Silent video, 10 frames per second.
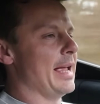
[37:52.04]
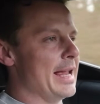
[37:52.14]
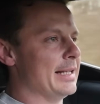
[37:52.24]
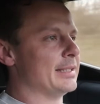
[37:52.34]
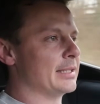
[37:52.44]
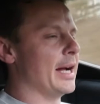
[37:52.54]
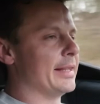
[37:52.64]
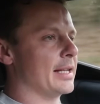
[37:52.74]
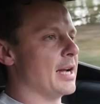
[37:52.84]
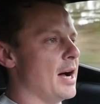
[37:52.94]

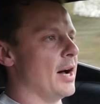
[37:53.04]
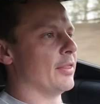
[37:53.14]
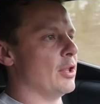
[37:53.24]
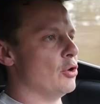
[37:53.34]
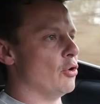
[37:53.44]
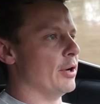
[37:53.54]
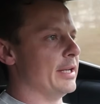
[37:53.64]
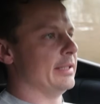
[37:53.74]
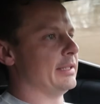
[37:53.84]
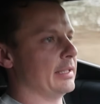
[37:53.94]
inside the car, the
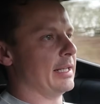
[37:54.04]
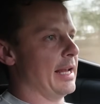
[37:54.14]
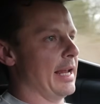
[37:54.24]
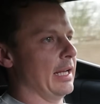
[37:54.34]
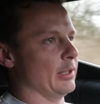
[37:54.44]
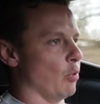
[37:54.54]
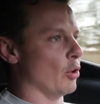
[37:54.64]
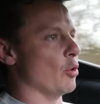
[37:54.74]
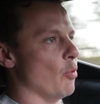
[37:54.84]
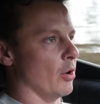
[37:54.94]
noise is
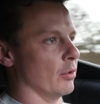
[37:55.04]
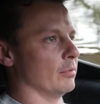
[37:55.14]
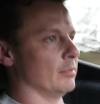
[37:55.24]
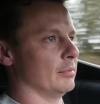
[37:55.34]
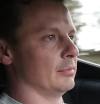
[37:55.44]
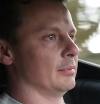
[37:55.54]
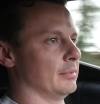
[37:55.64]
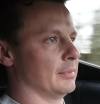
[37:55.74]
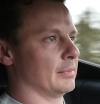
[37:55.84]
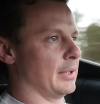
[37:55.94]
what you want
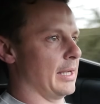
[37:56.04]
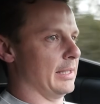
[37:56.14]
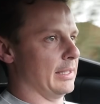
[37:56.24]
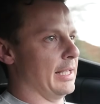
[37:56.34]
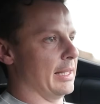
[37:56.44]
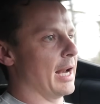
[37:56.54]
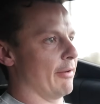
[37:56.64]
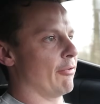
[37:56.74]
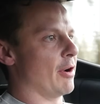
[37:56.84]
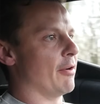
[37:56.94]
in the
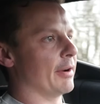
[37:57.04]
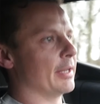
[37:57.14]
LaFerrari.